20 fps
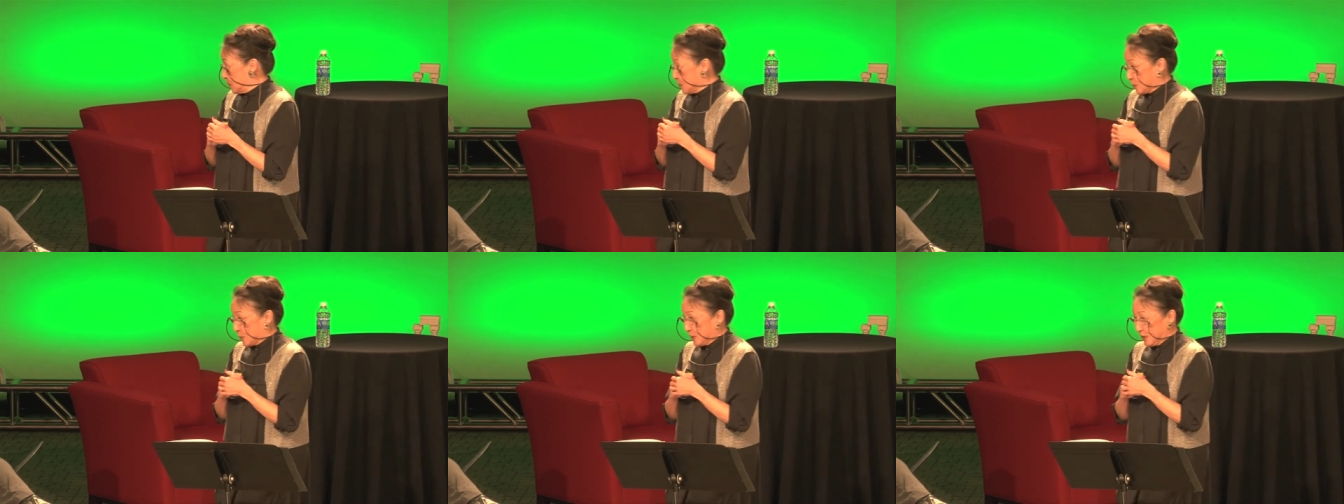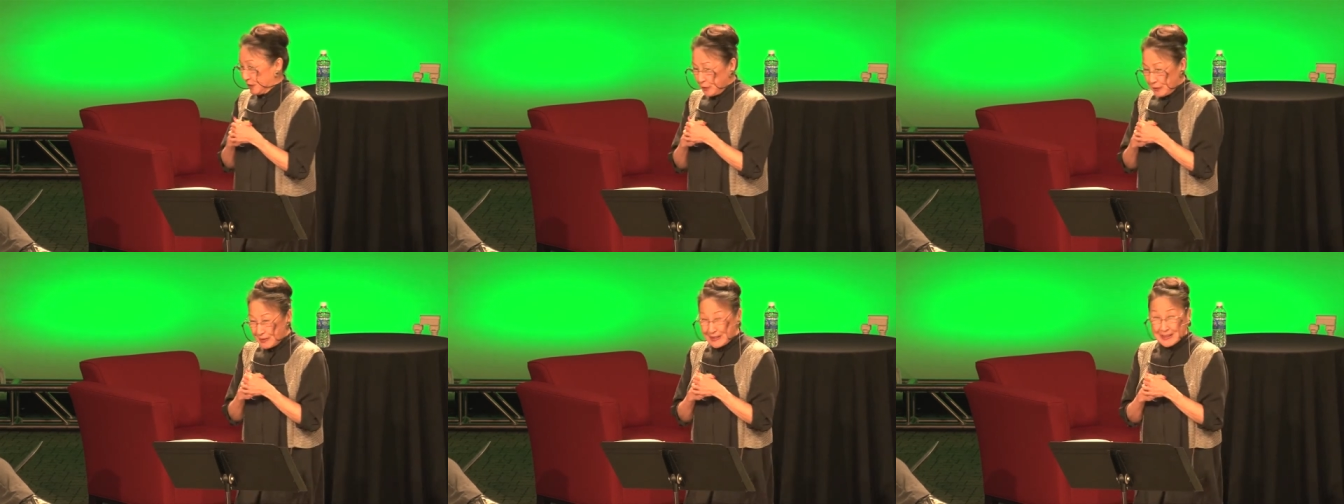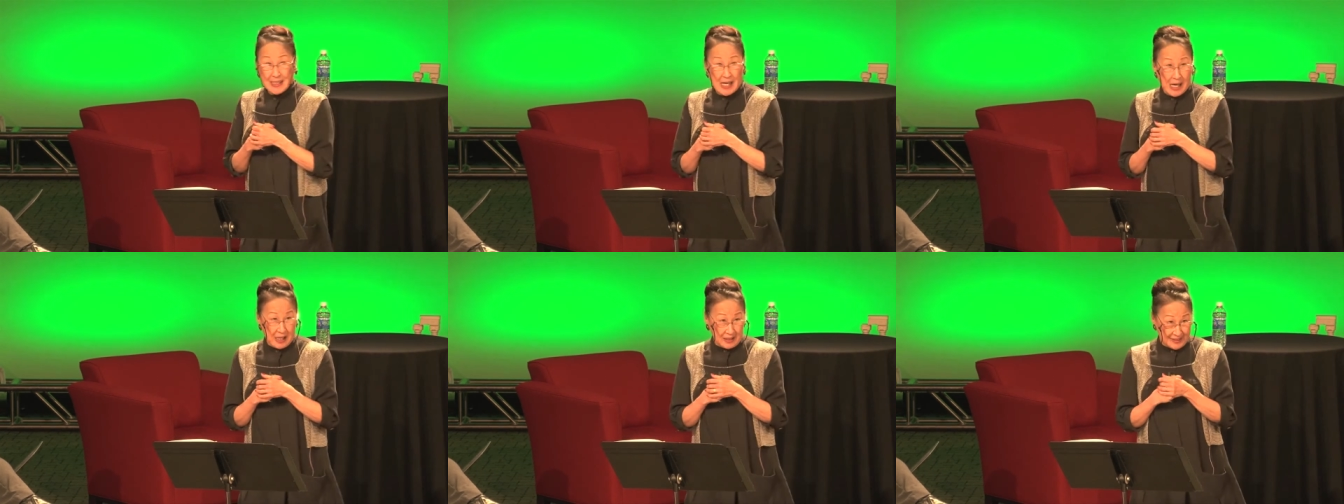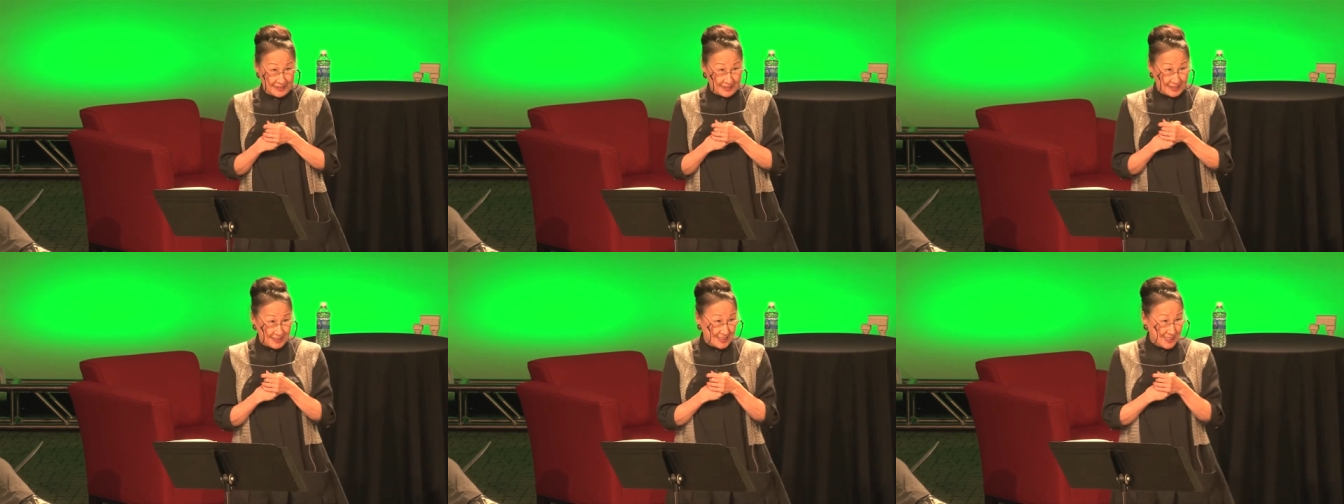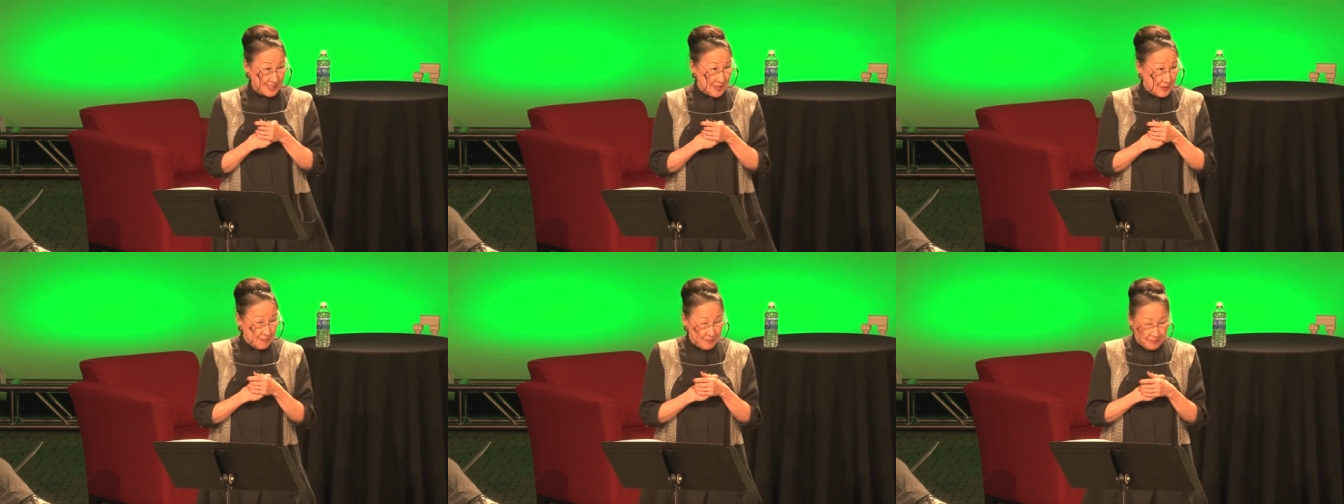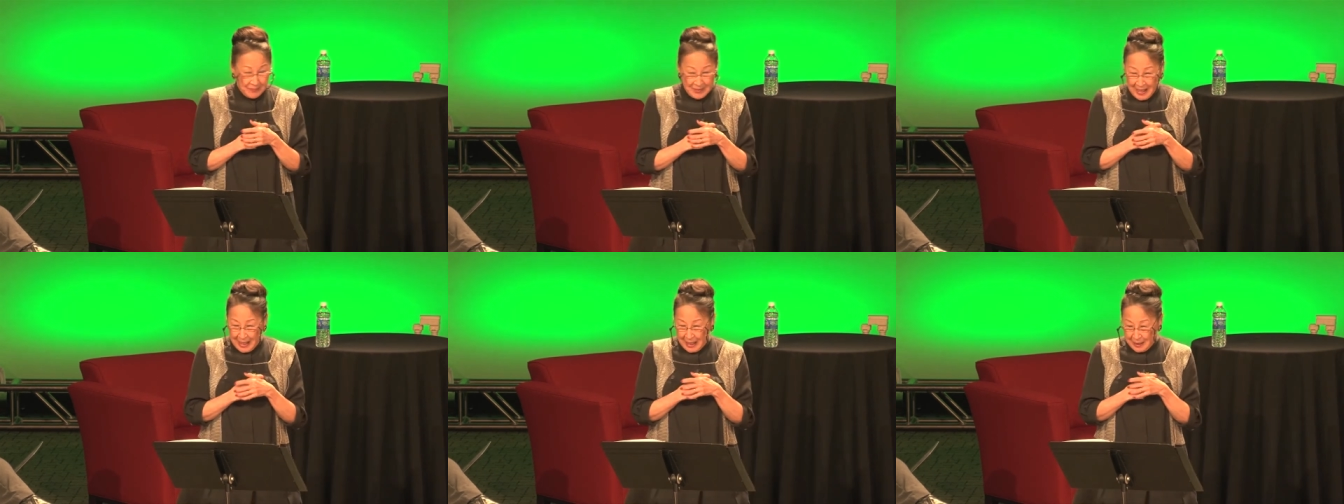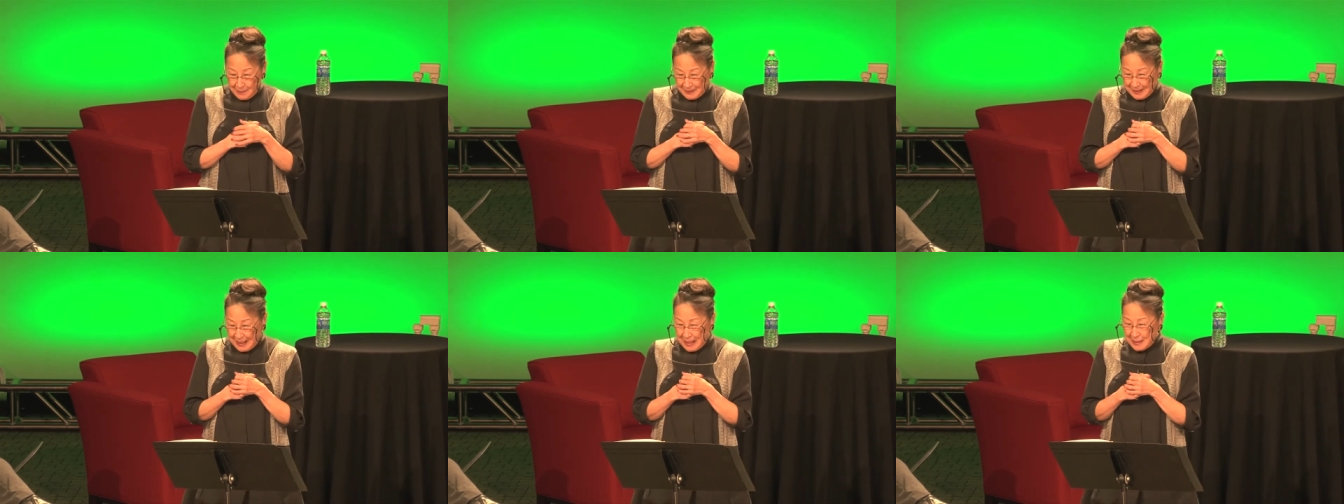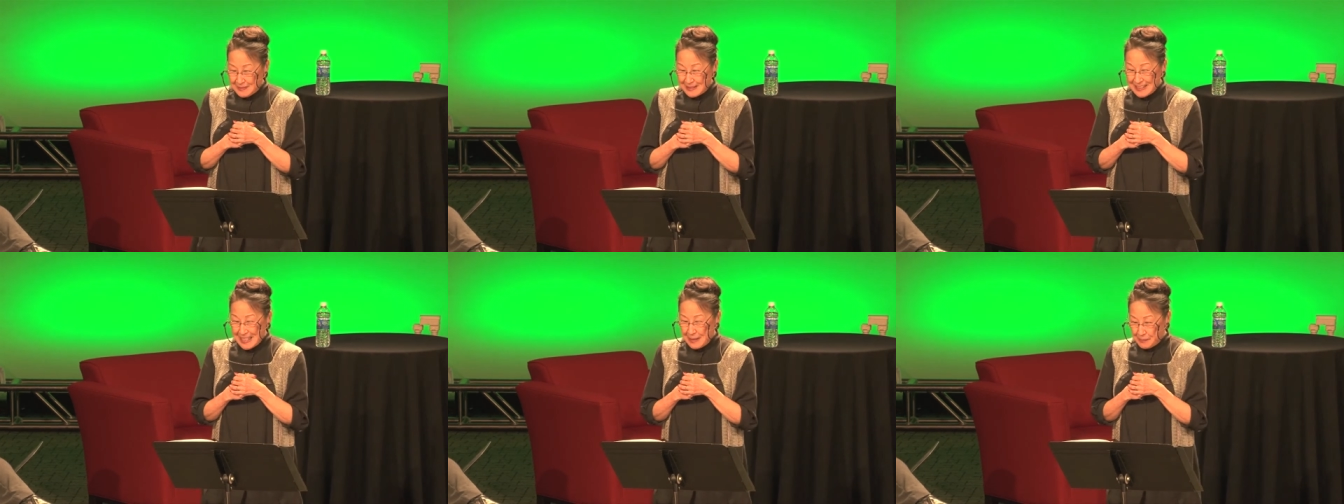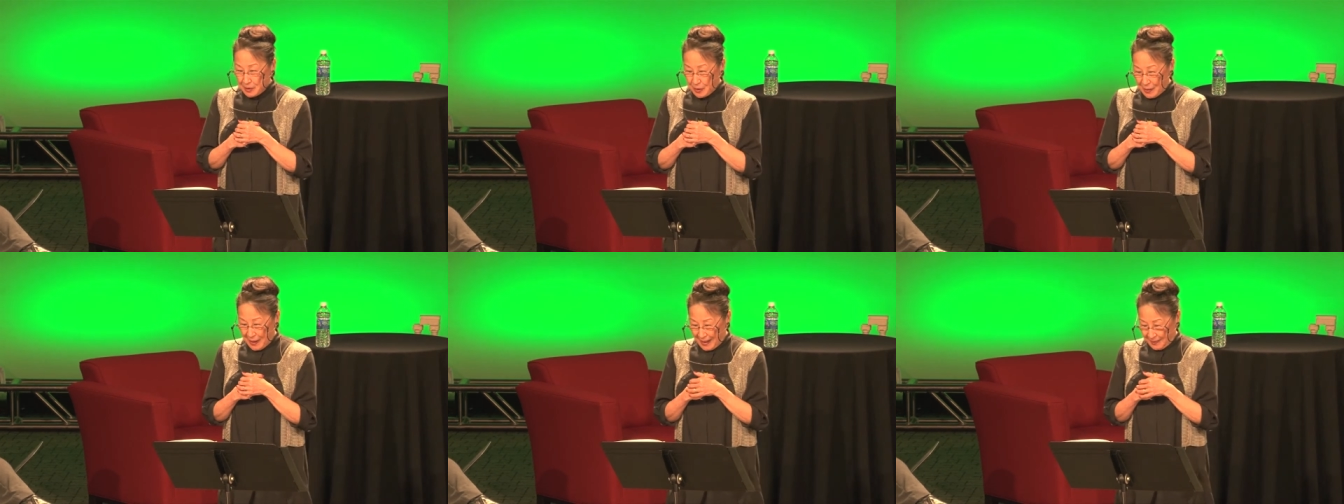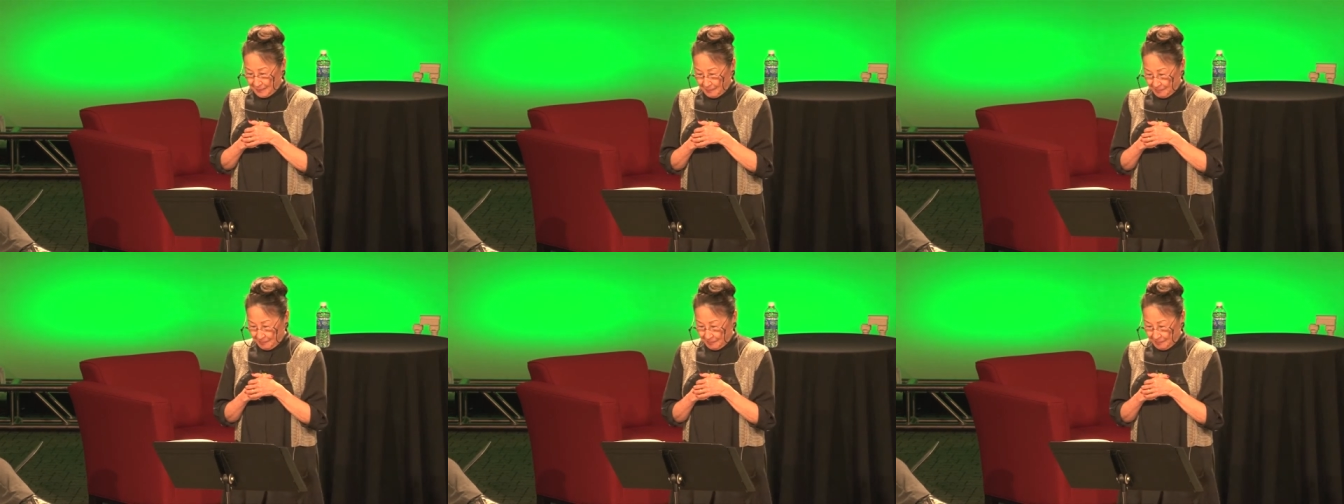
or nudist colonies. I became a Democrat.